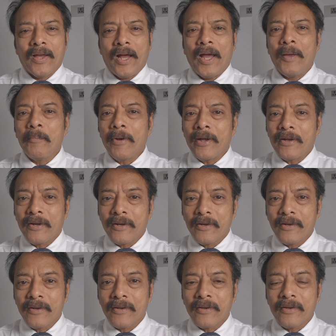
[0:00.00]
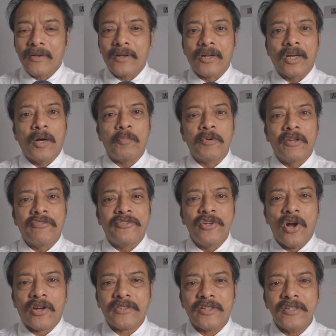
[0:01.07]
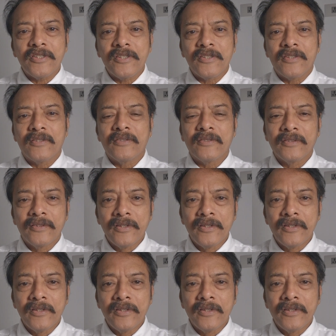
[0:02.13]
I met couple of doctors,